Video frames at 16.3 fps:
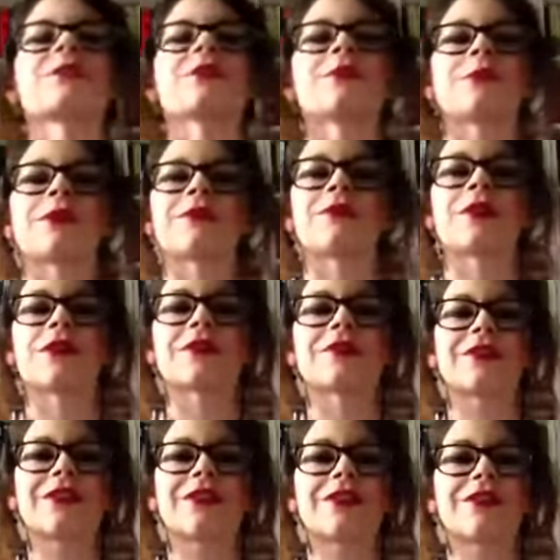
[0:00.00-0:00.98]
put my first
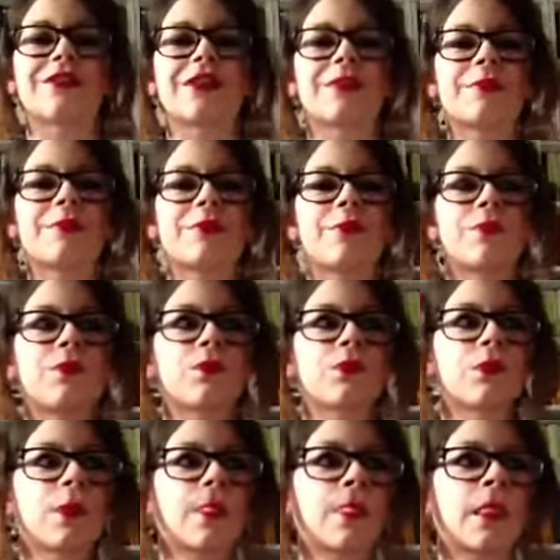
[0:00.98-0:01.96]
video up,
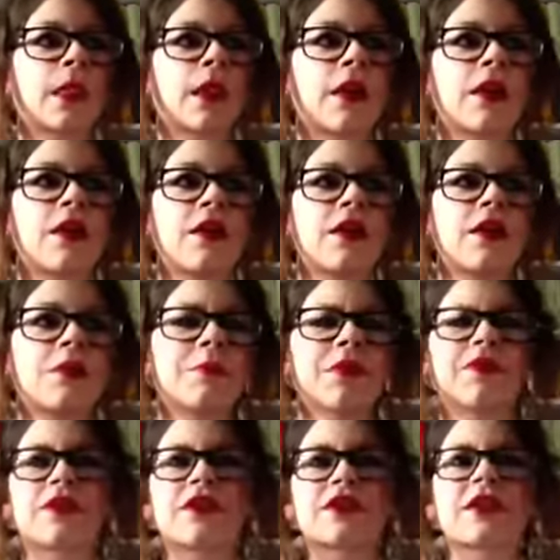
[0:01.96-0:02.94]
my
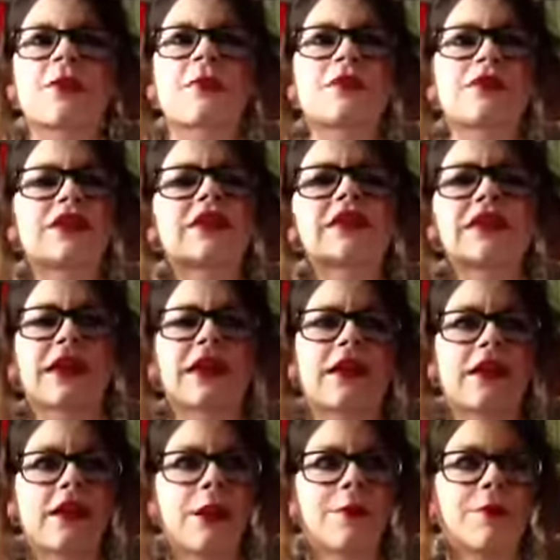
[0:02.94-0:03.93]
first couple, because I did like
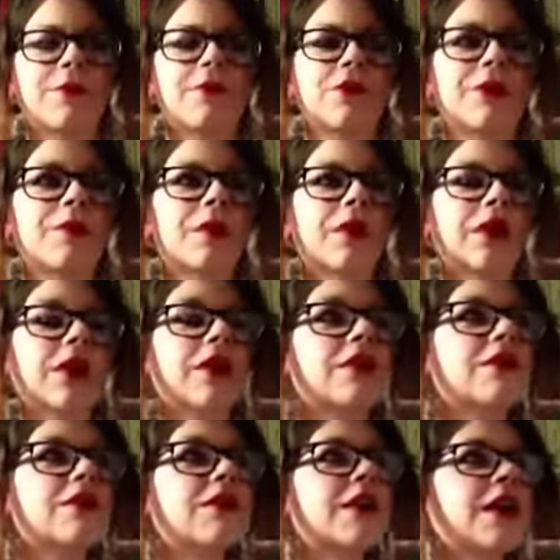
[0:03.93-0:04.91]
a couple all in one go,
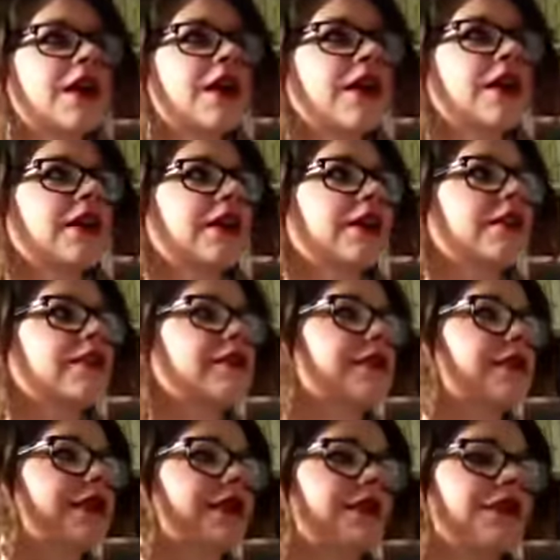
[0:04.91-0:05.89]
I was
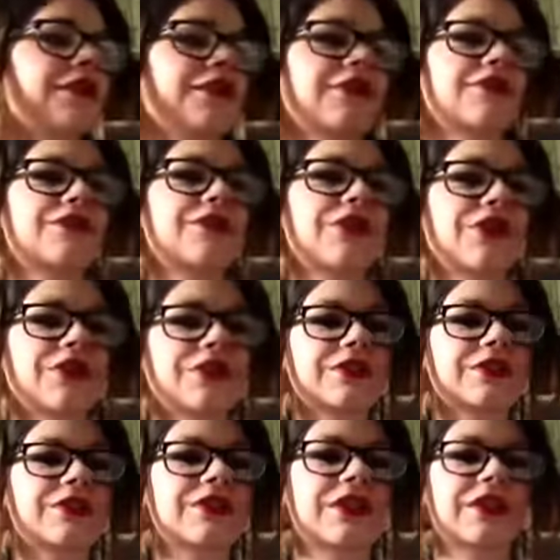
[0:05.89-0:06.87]
like, oh
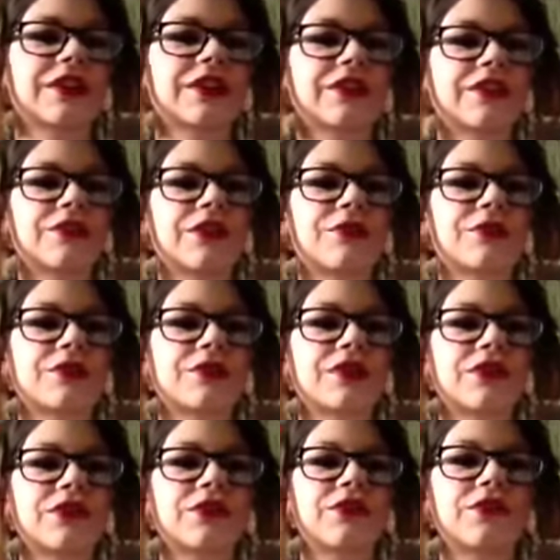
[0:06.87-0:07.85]
god, like no one's
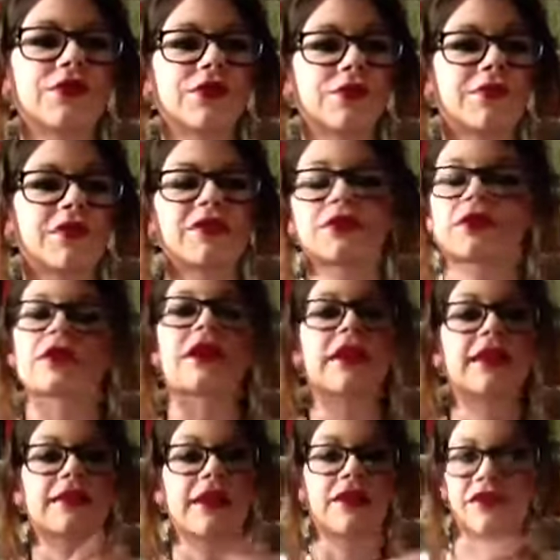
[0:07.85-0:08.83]
going to view them, I'll just take
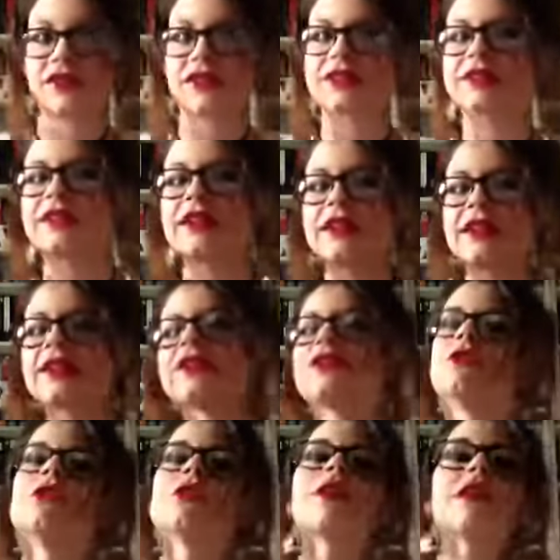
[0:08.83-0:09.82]
it down, I'll just delete it
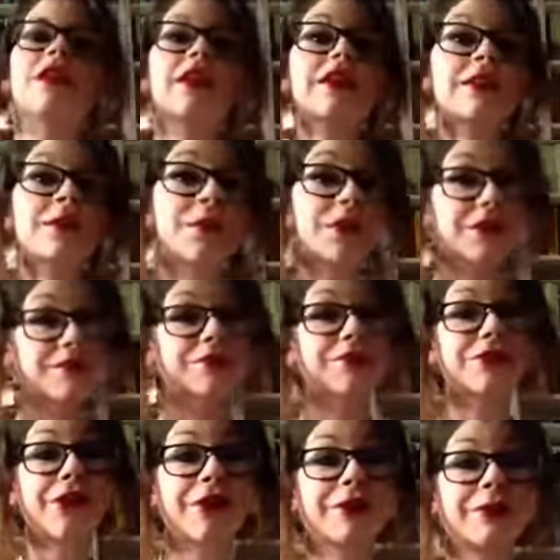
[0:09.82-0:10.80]
all. And then like someone
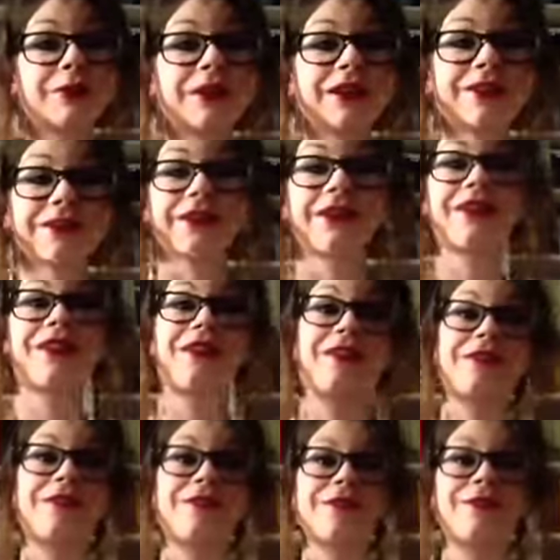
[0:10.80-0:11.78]
subscribed to me and I was like,
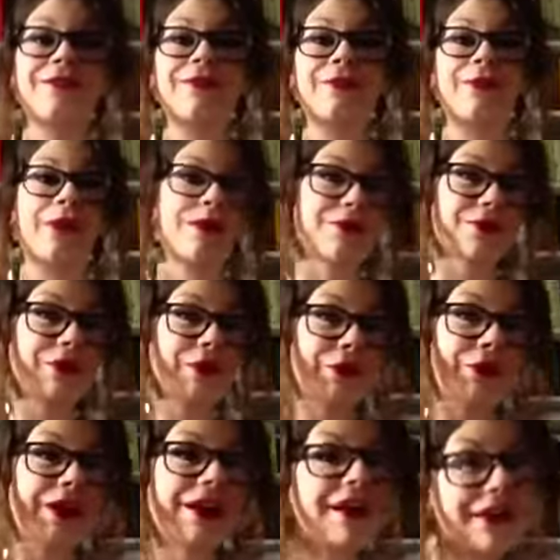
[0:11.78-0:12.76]
oh well,
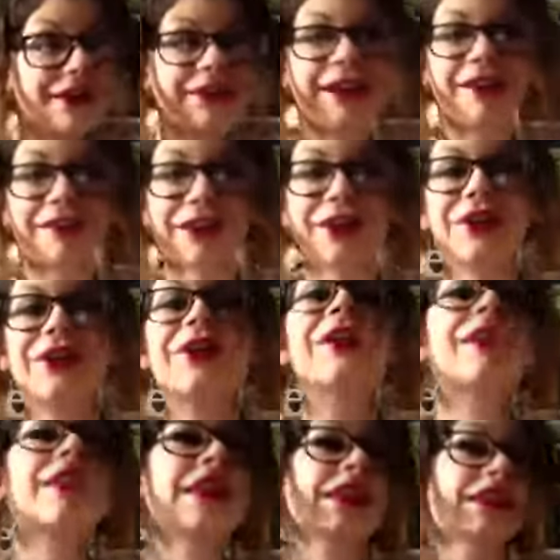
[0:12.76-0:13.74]
alright, I'll carry on.
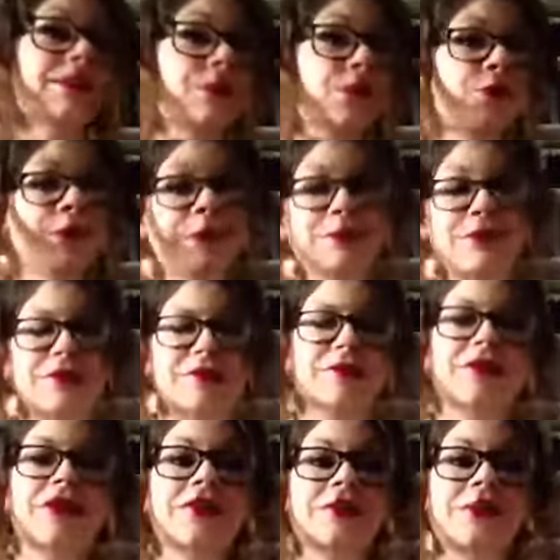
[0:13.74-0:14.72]
And then as more people
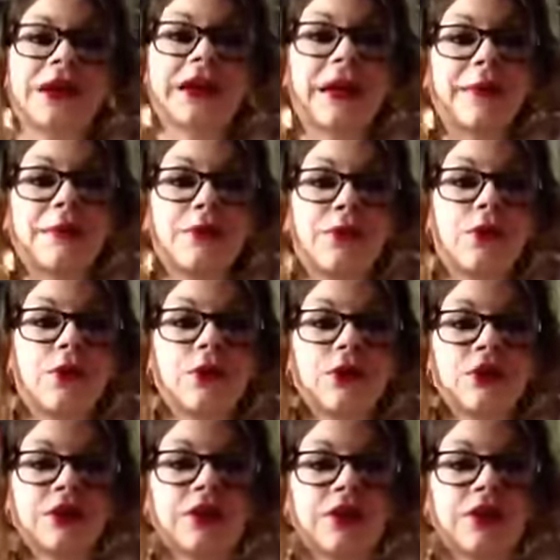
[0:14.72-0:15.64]
subscribe to me, I get more,